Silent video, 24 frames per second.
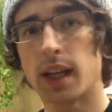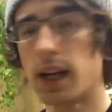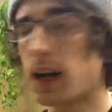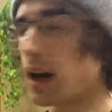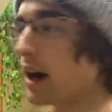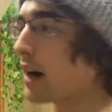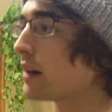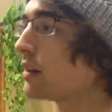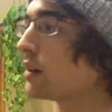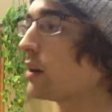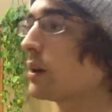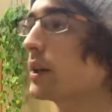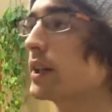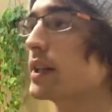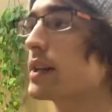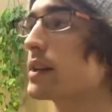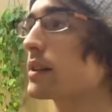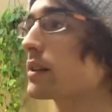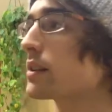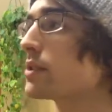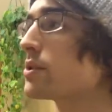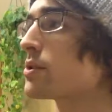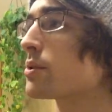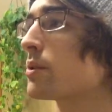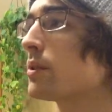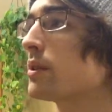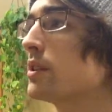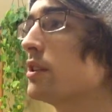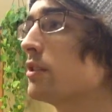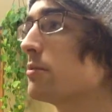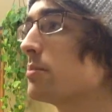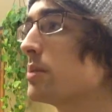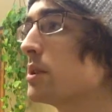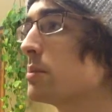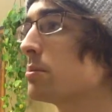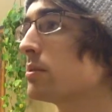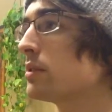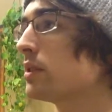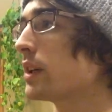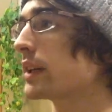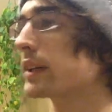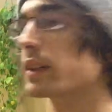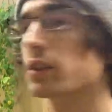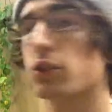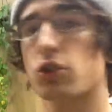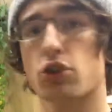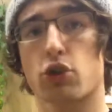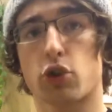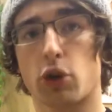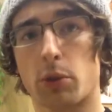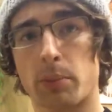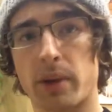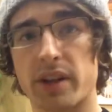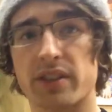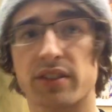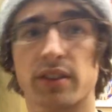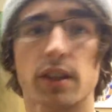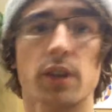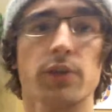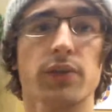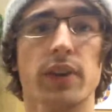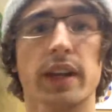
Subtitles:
I know I can't control these people. I can control myself,